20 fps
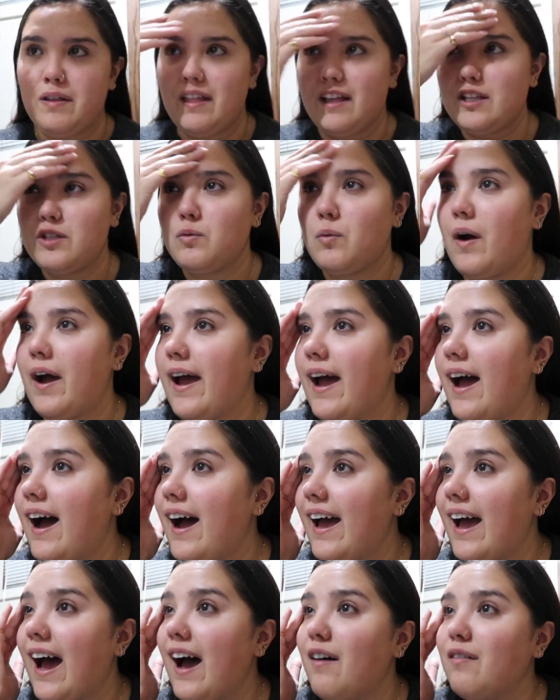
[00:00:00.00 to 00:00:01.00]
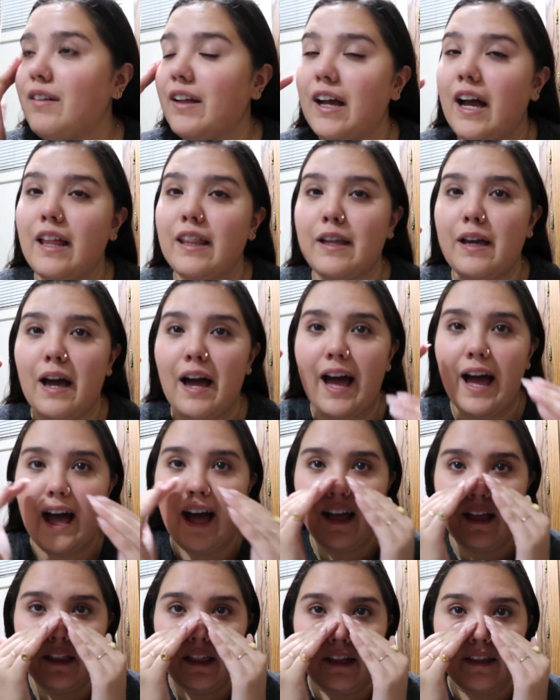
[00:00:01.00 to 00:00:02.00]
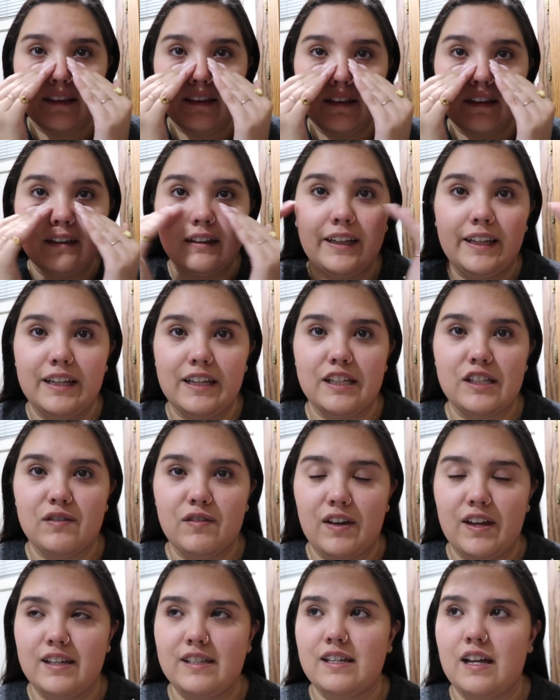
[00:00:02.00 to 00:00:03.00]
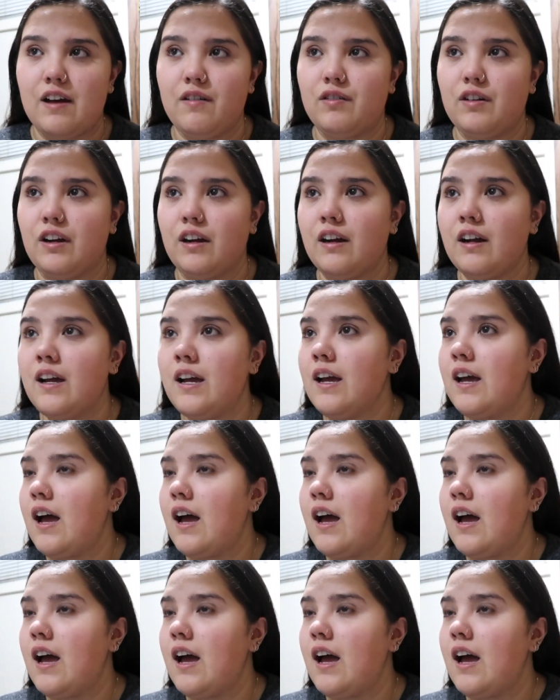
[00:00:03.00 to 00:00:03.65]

That's why I have like the cleanest face ever.